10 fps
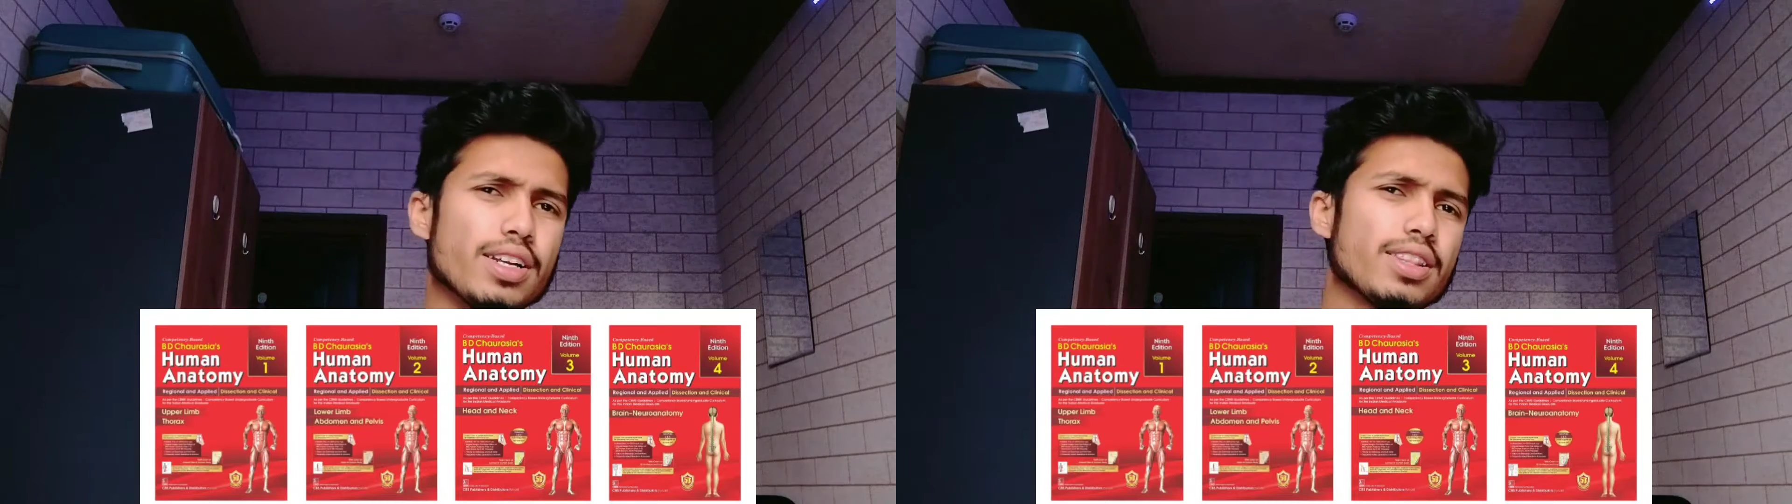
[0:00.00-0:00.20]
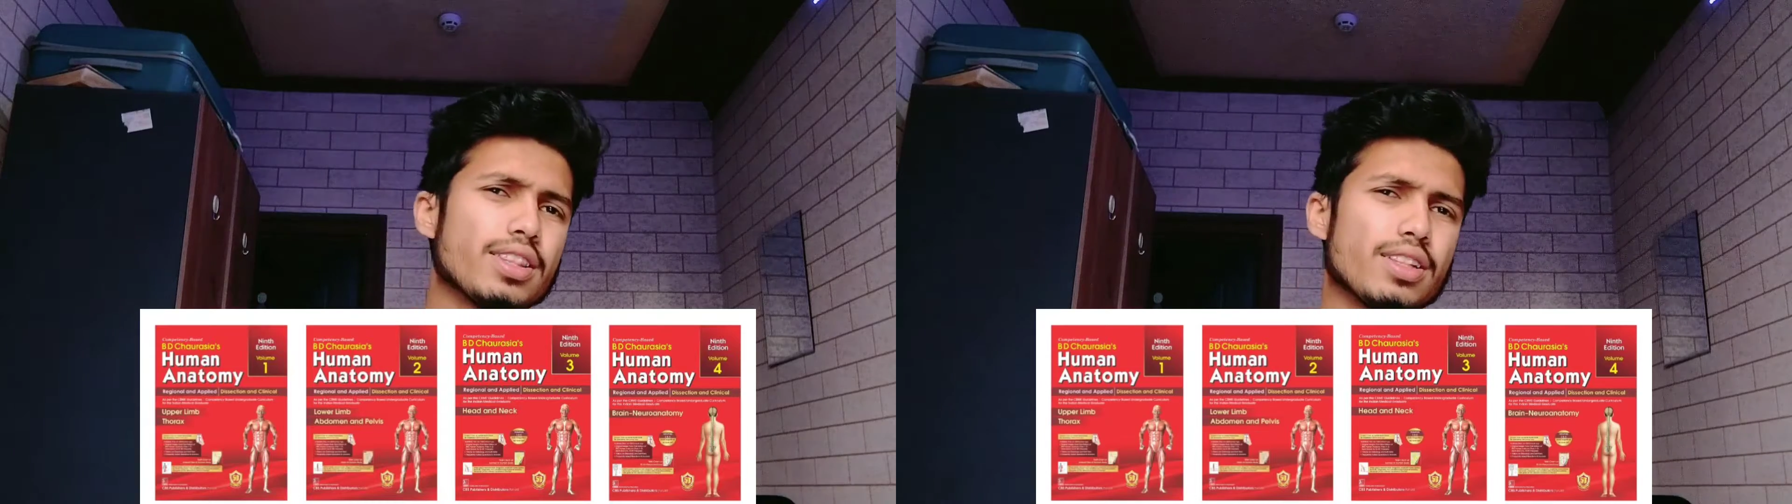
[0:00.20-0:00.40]

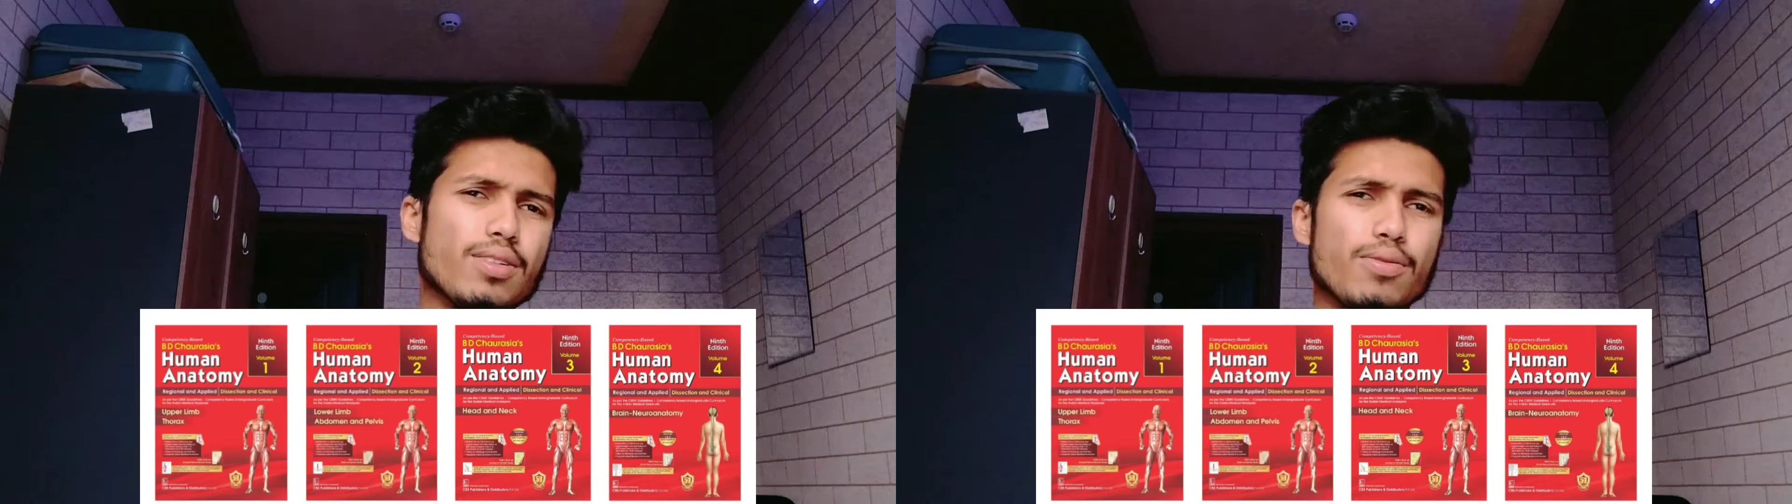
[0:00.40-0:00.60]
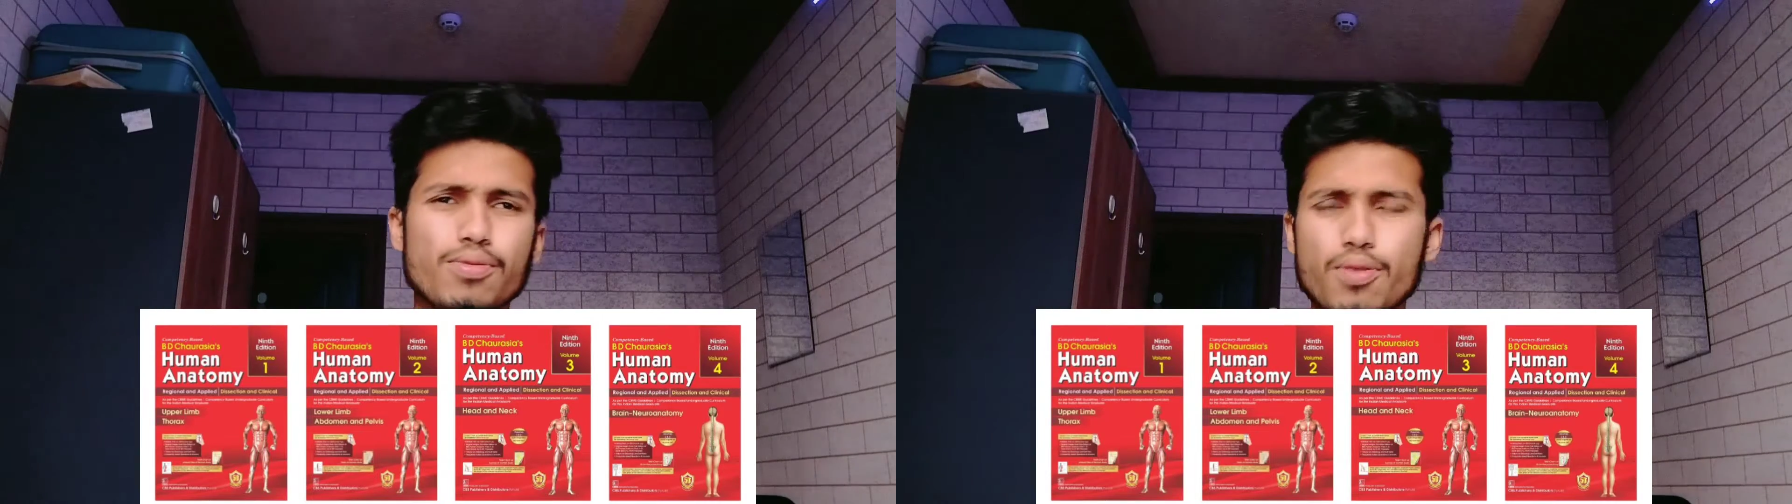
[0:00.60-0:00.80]
in
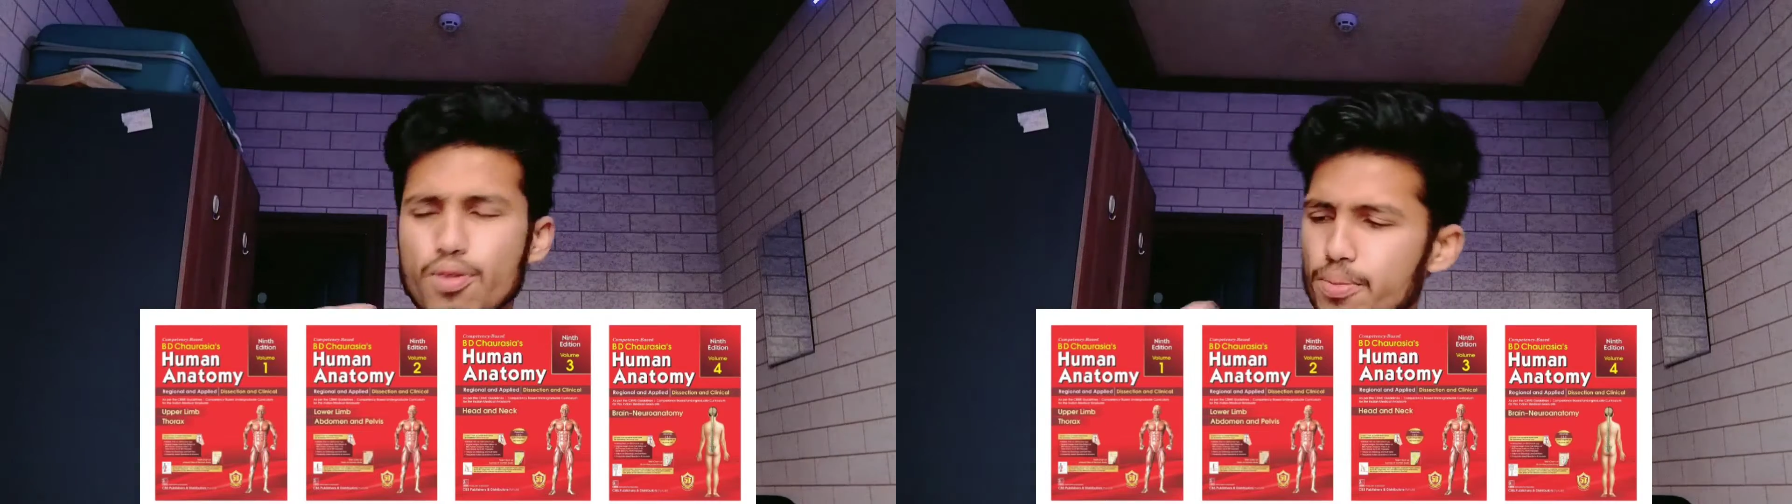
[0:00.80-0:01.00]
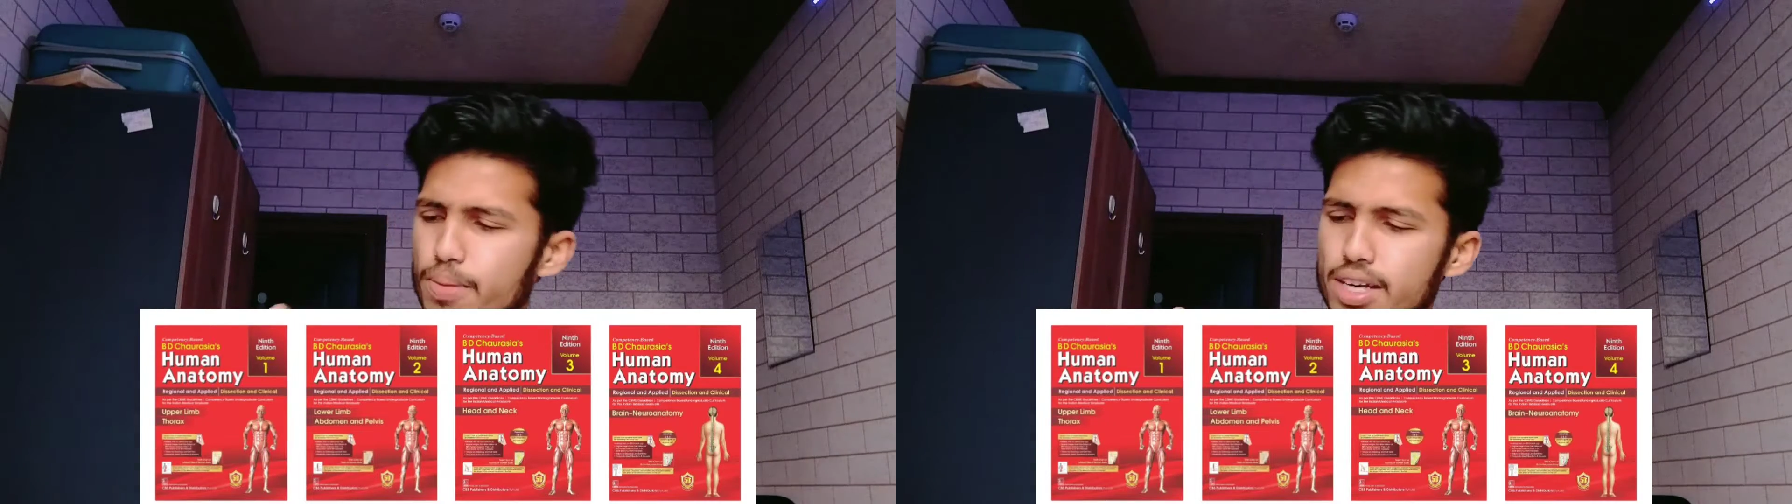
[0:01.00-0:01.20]

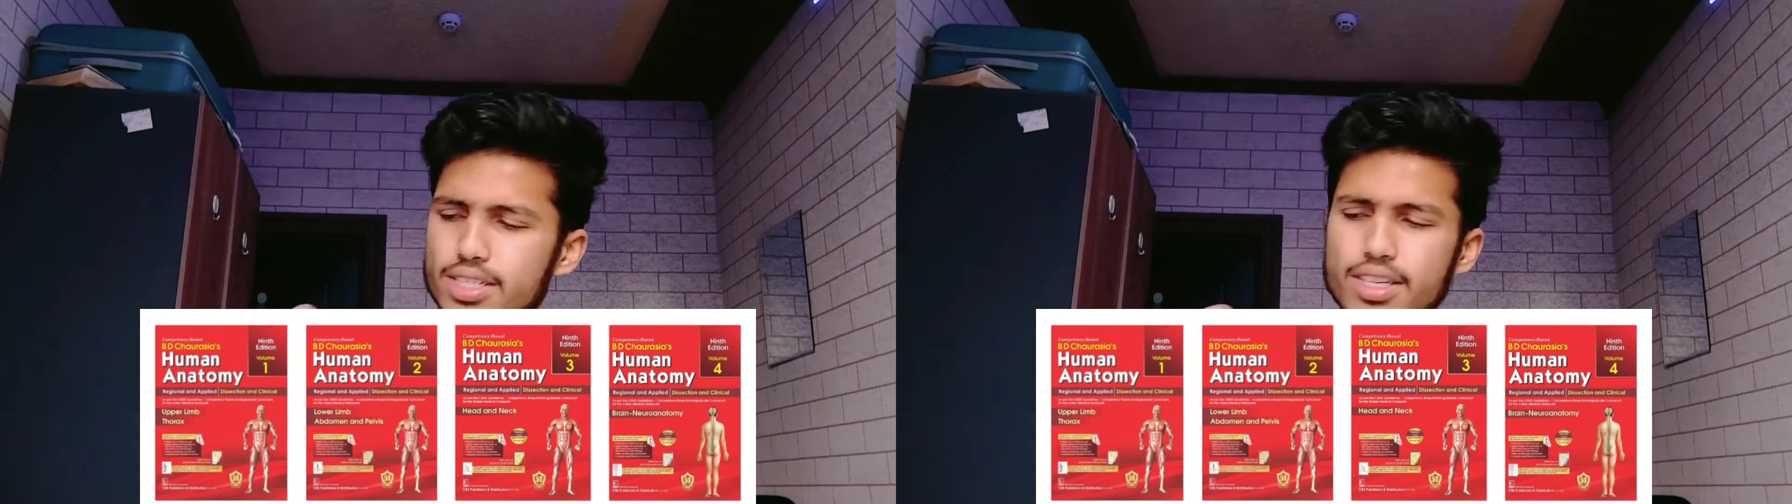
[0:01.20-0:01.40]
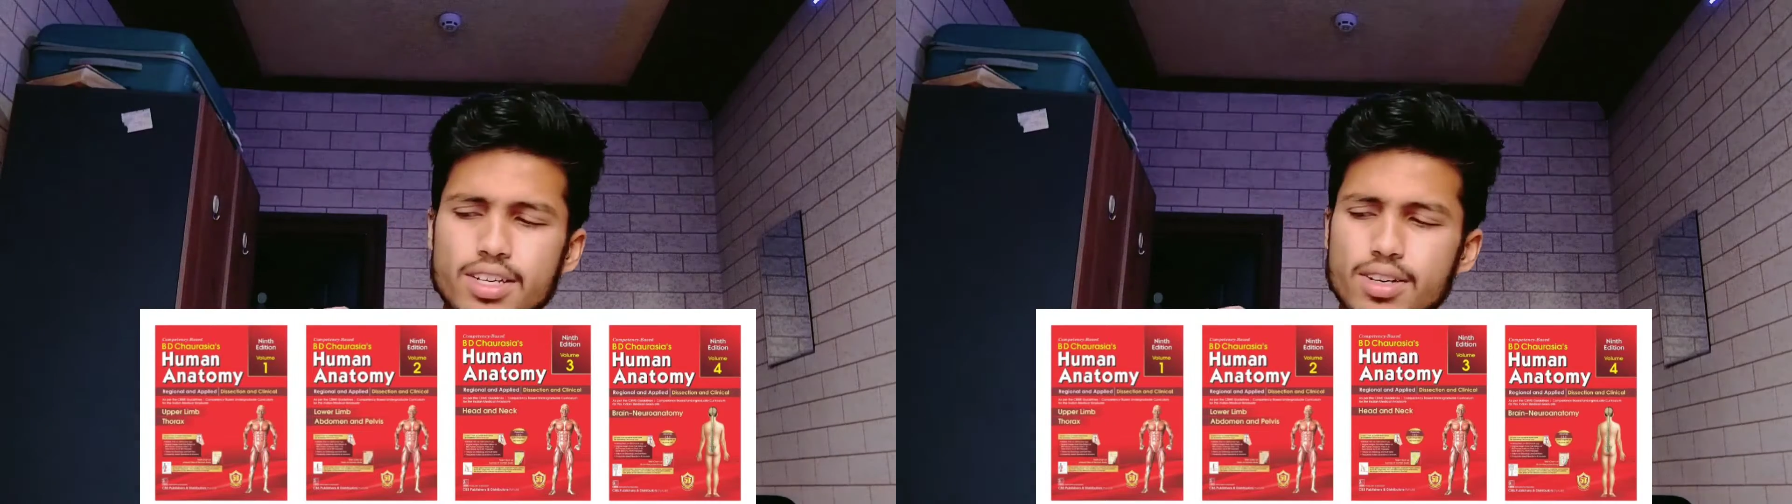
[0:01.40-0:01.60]
four
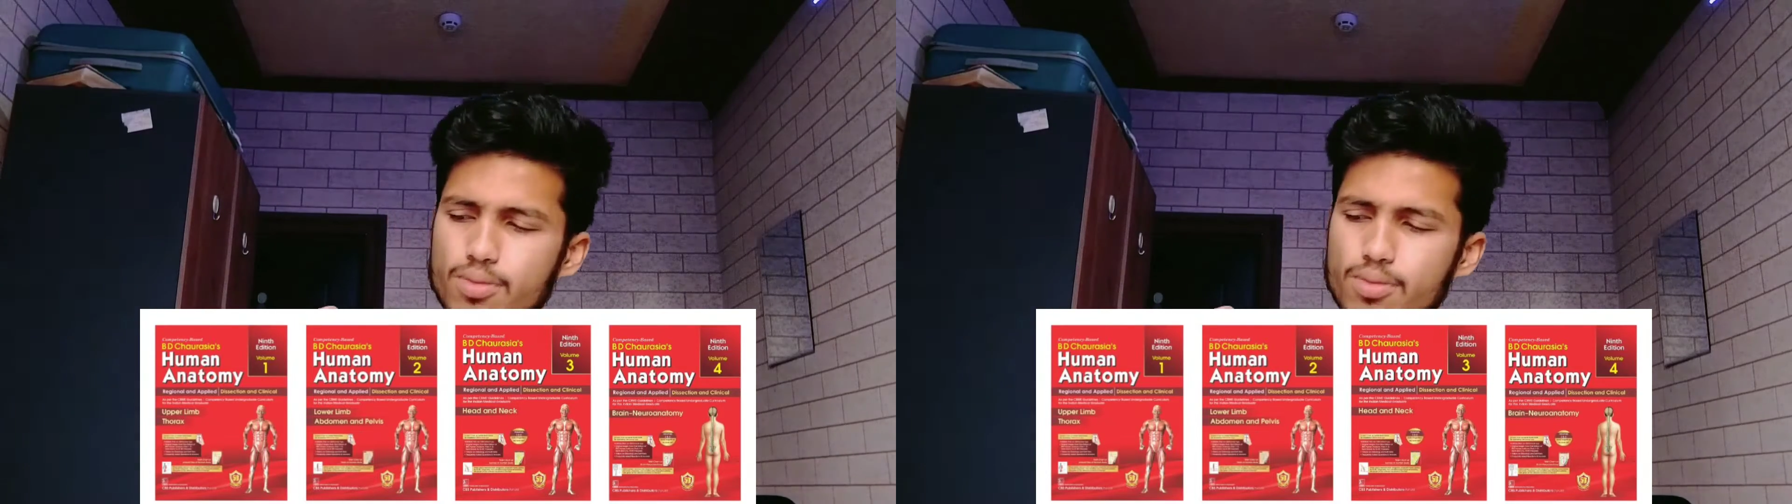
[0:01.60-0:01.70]
parts.